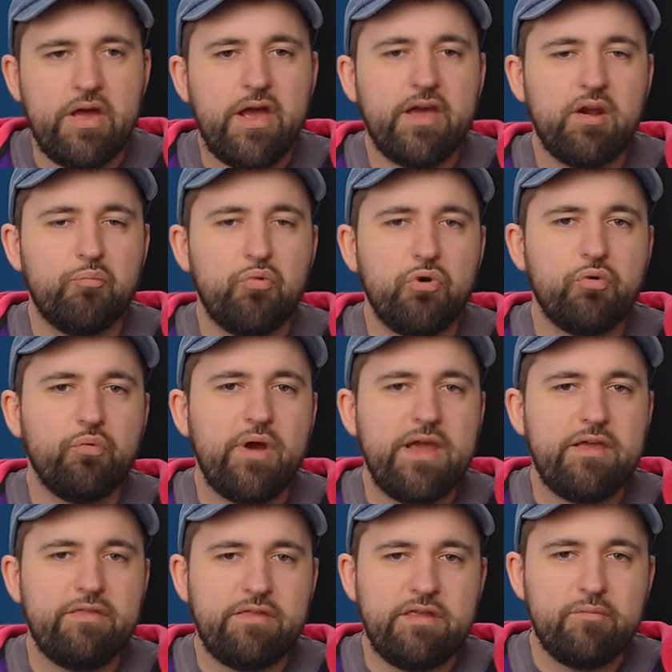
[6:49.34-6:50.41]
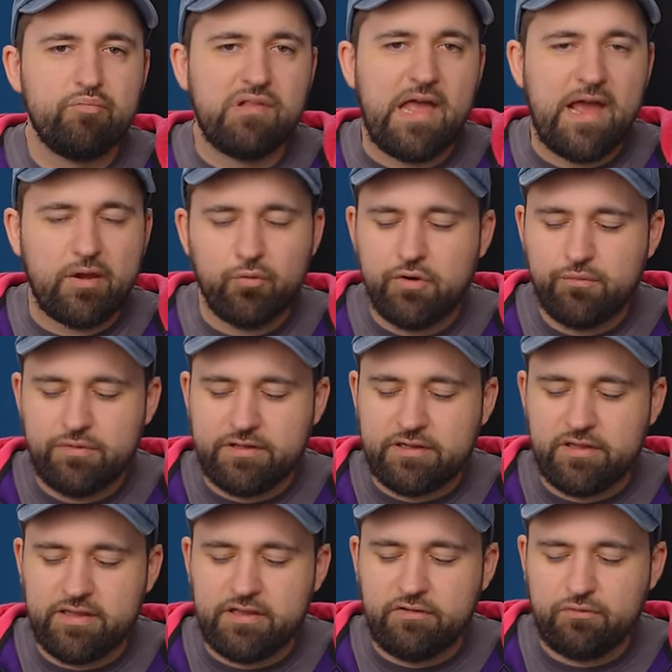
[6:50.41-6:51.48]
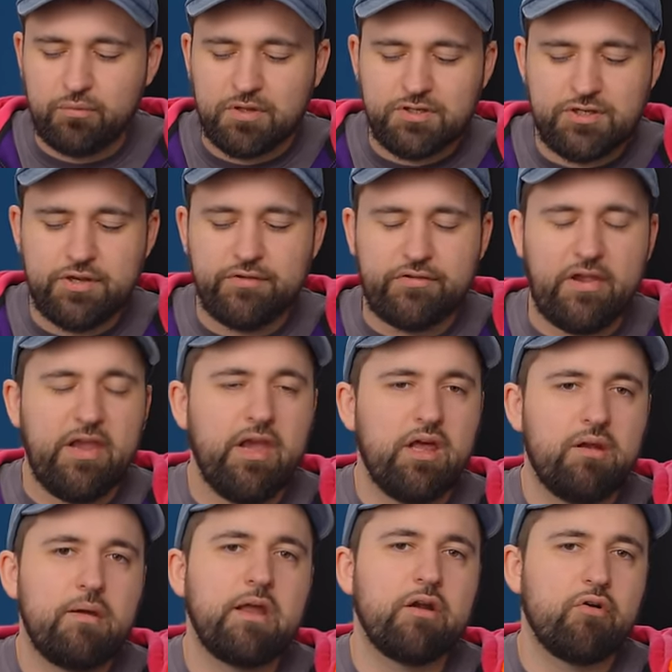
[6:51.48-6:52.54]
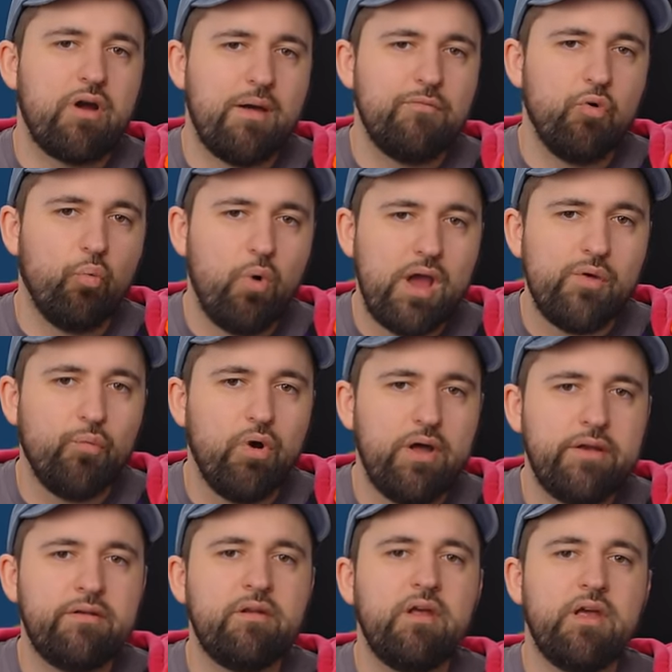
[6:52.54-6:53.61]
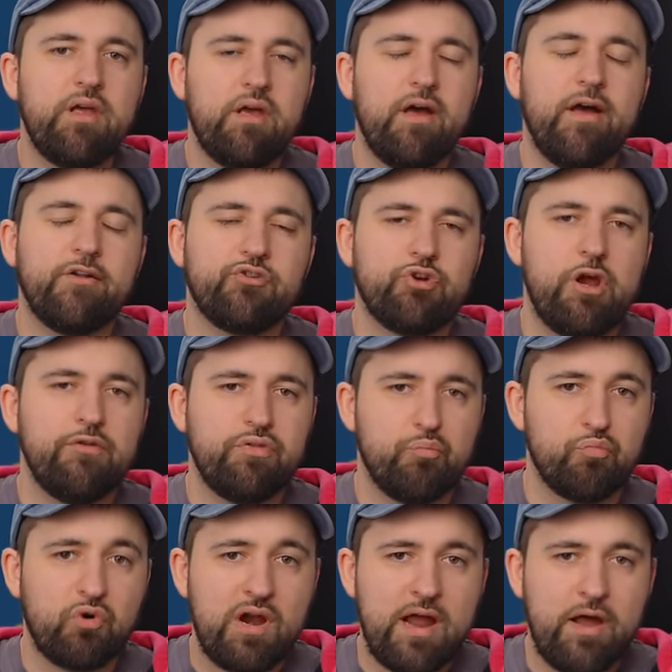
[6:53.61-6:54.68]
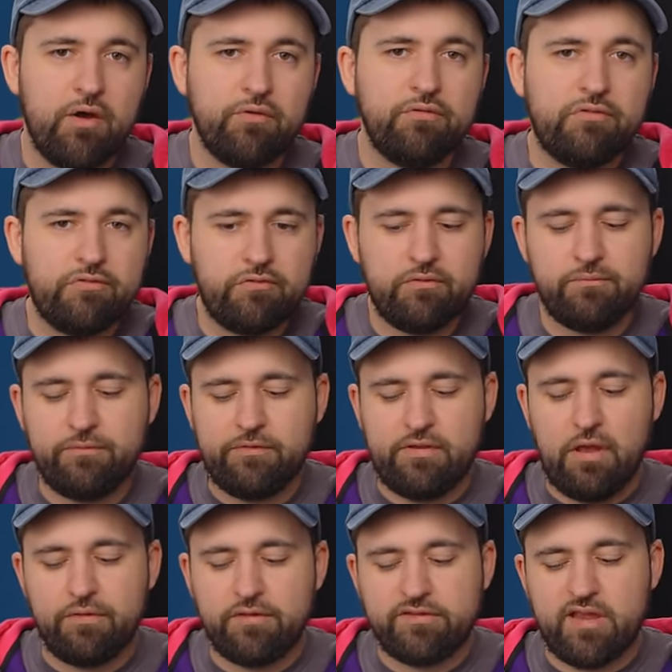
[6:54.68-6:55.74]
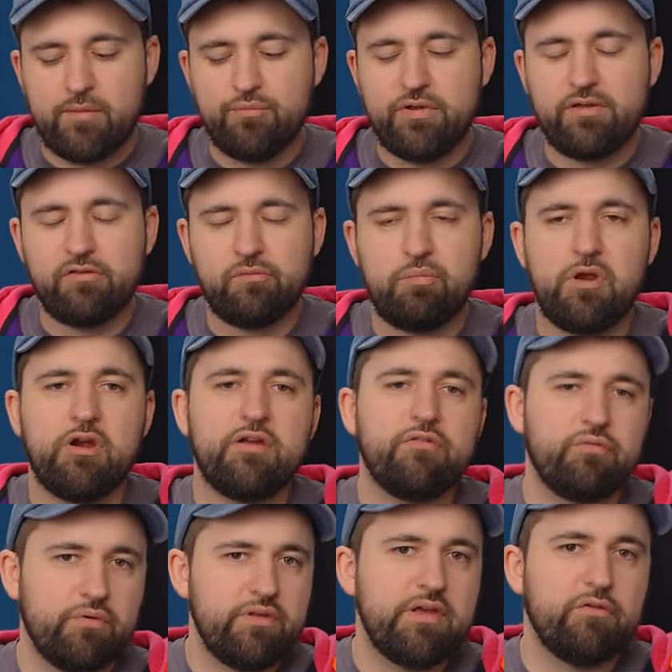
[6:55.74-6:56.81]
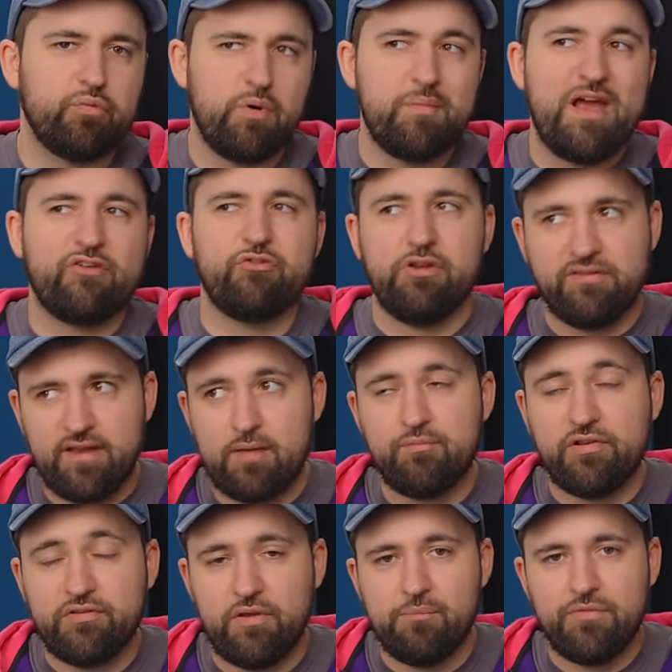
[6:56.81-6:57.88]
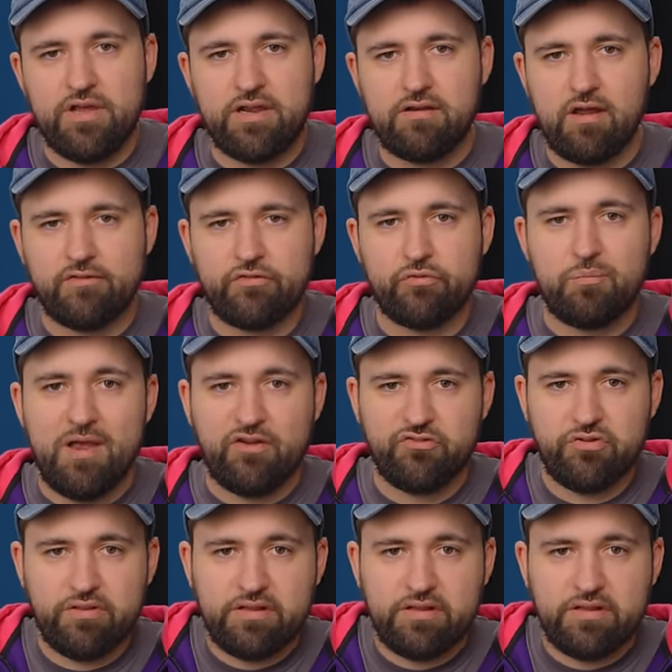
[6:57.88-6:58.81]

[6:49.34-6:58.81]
i got to put away the black one with the clicky switches, and I'm gonna grab the white one uh, try out the browns, see how the typing experience really is when I'm actually typing something and not just mashing the